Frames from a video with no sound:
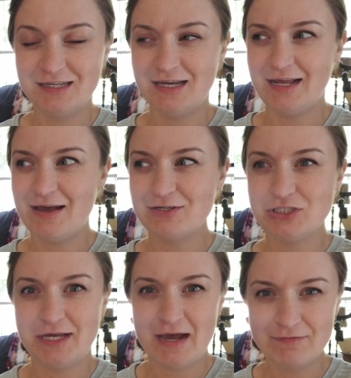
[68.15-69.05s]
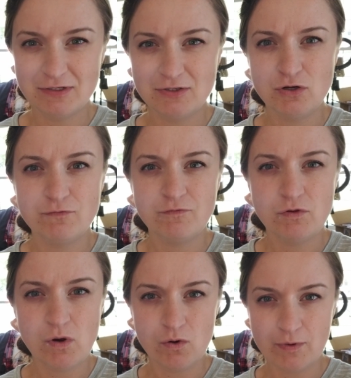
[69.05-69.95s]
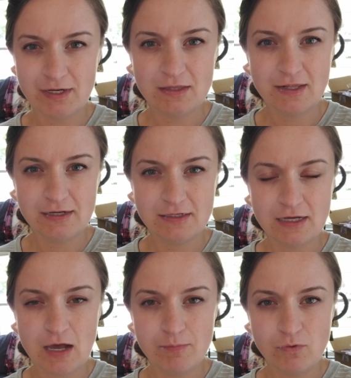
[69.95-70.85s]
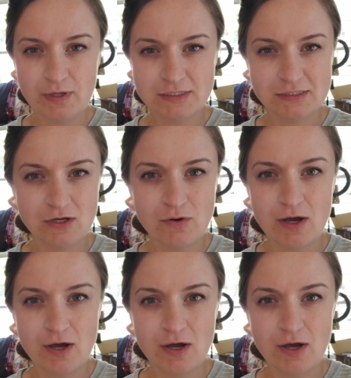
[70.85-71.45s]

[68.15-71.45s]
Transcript: And I actually have done an overview already that I did a couple weeks ago.